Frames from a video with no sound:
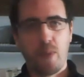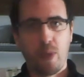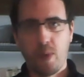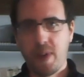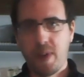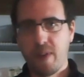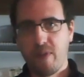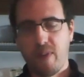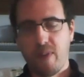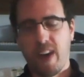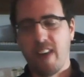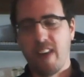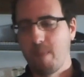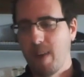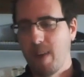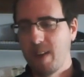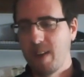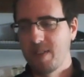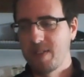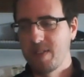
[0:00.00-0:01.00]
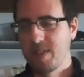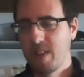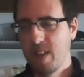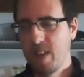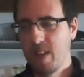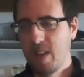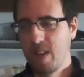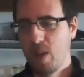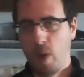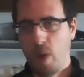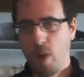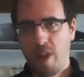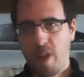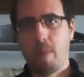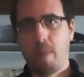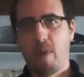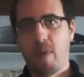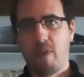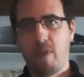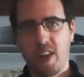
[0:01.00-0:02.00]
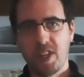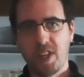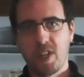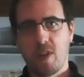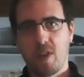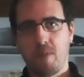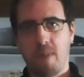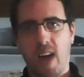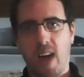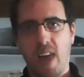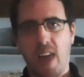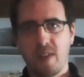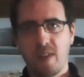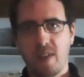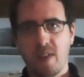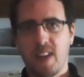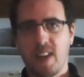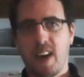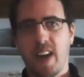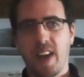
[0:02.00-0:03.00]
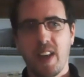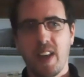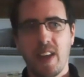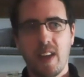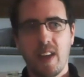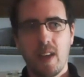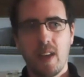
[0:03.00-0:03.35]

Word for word: three to five months with a professional by their side